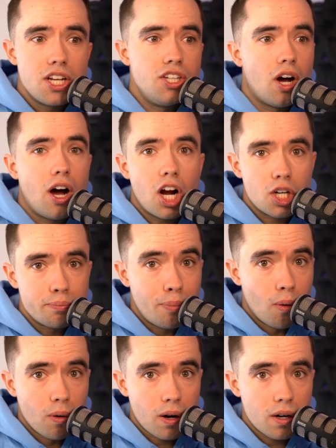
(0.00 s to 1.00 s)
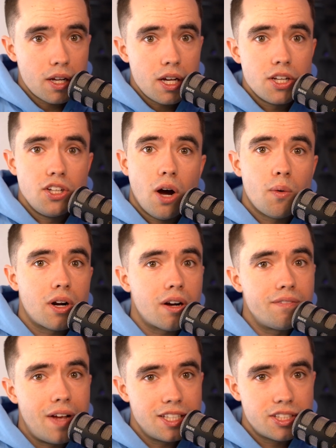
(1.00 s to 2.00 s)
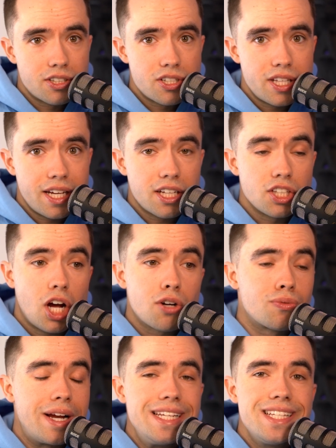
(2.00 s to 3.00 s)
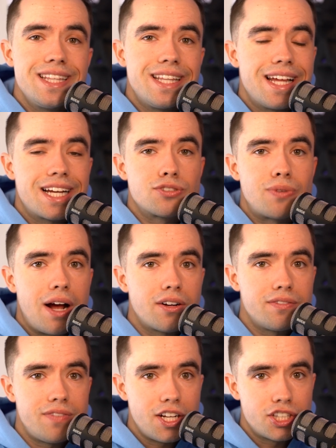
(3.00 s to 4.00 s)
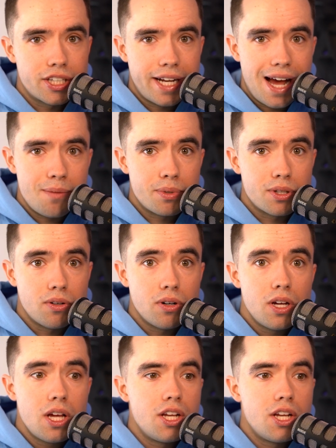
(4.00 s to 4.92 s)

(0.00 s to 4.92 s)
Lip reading: not our board, not what our investors think, not raising the next round of venture capital,